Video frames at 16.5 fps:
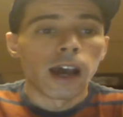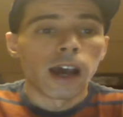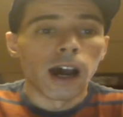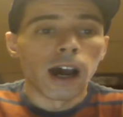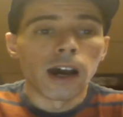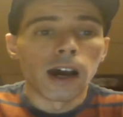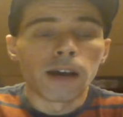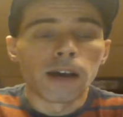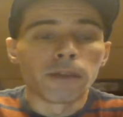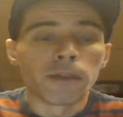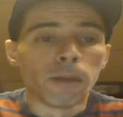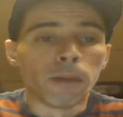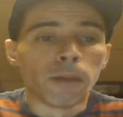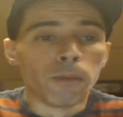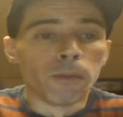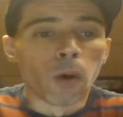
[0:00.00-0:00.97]

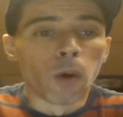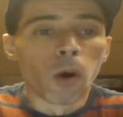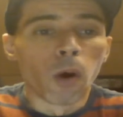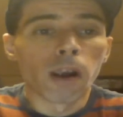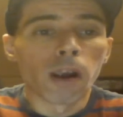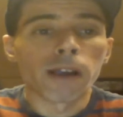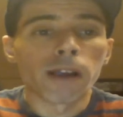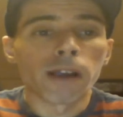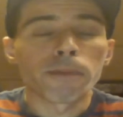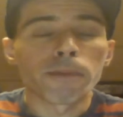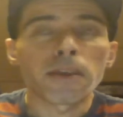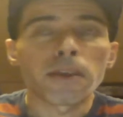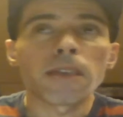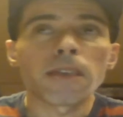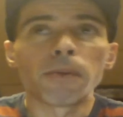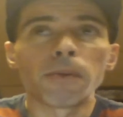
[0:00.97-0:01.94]
The more
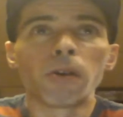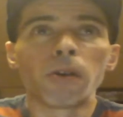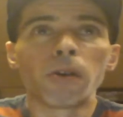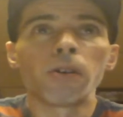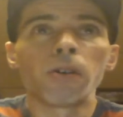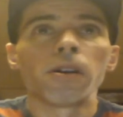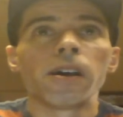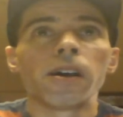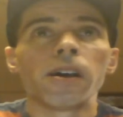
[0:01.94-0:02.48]
people